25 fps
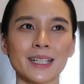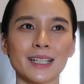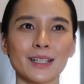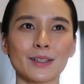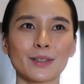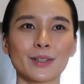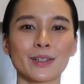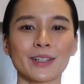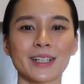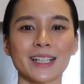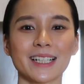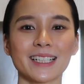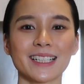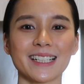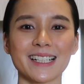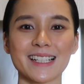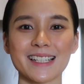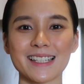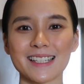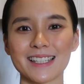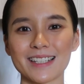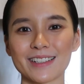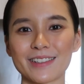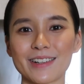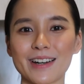kalau korang ada
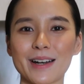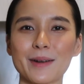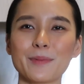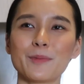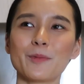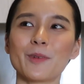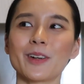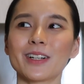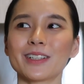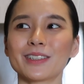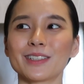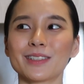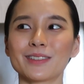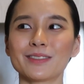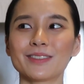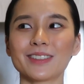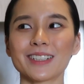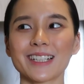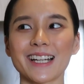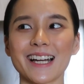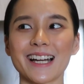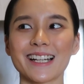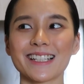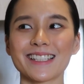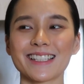Instagram, well, don't
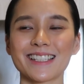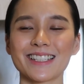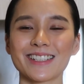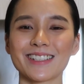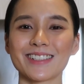forget